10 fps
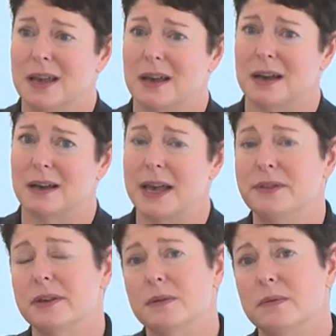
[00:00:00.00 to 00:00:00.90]
Uh,
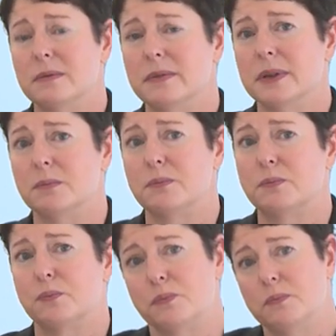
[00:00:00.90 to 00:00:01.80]
and the, the
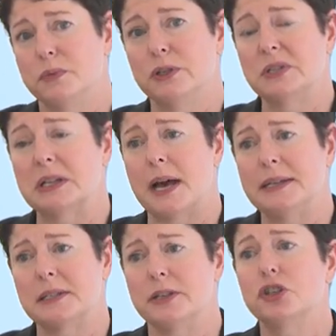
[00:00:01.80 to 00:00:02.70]
two
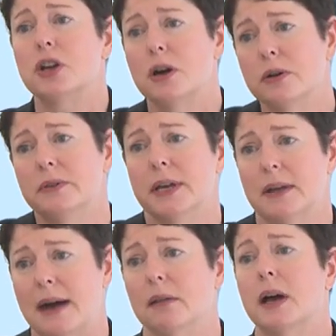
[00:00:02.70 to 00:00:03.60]
slides I showed that
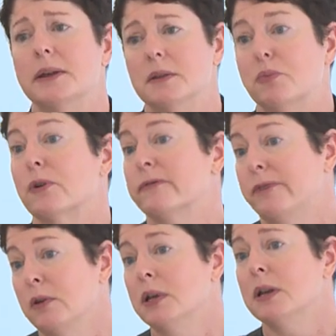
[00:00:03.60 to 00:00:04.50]
outline the
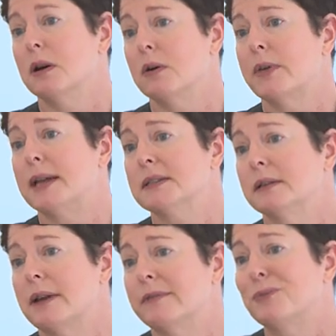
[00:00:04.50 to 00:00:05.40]
portfolio, that's
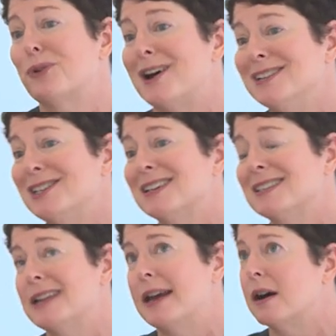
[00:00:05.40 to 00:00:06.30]
11
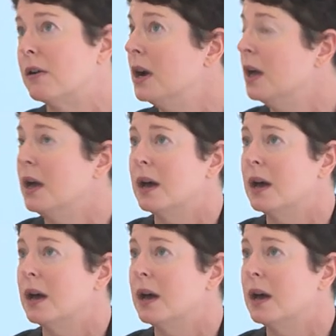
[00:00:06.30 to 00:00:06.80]
projects now